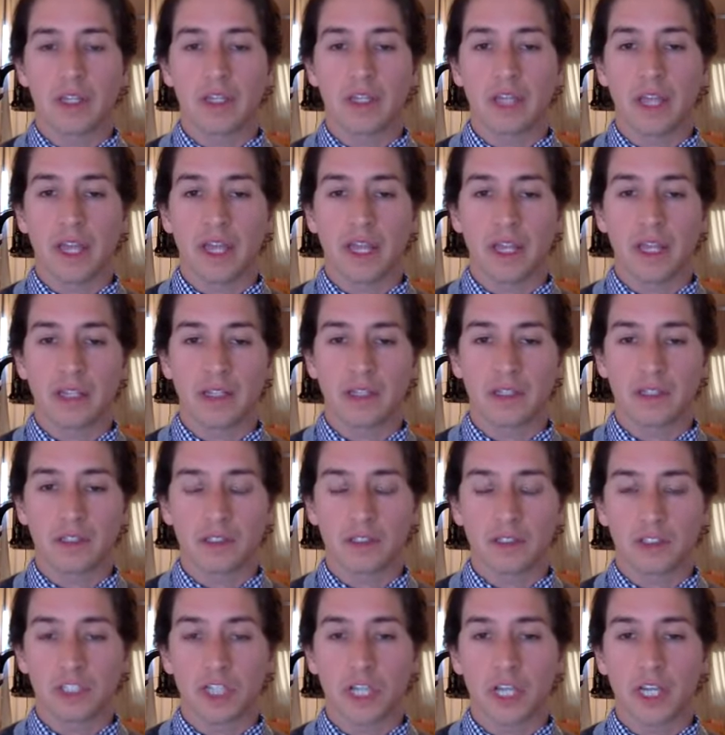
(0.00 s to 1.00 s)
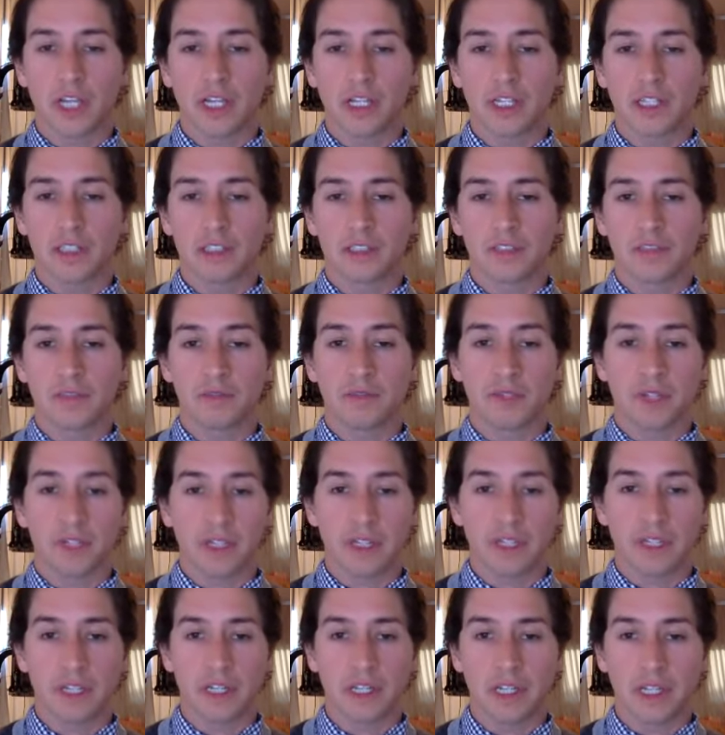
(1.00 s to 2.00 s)
and check its
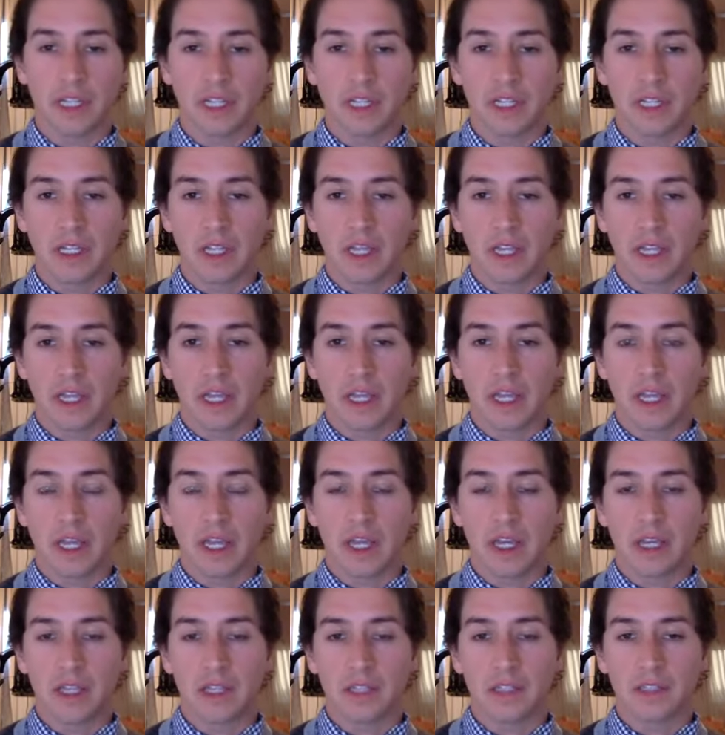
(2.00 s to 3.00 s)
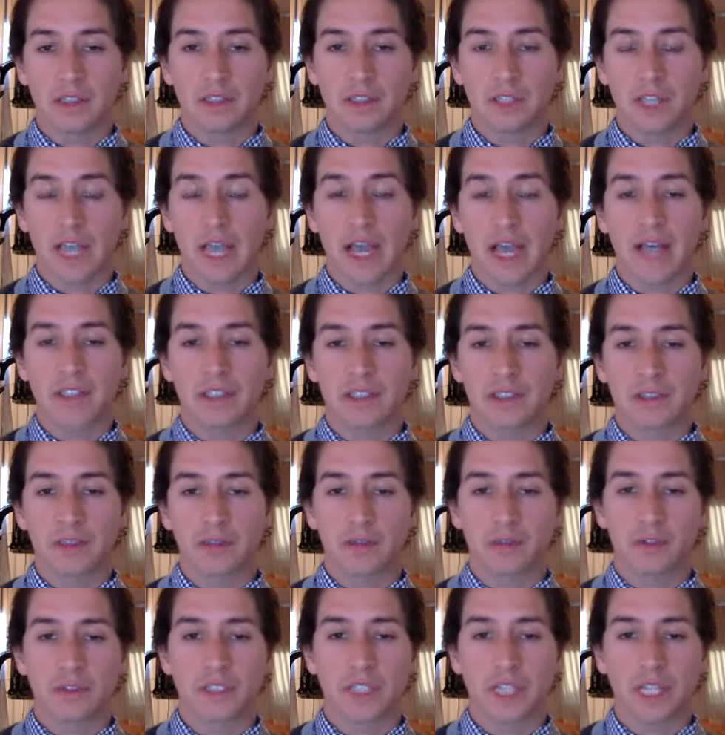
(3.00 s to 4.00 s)
validity and ask
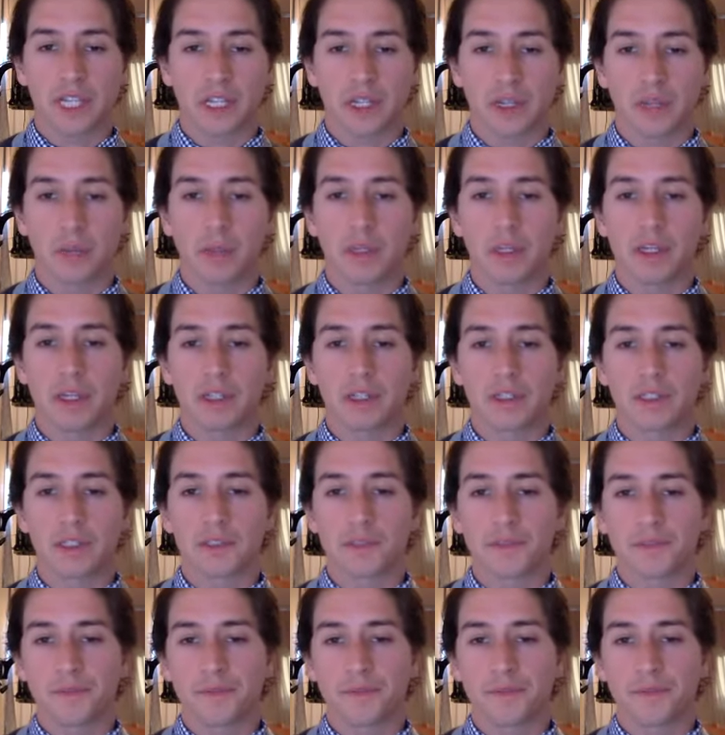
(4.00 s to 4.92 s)
for second opinions.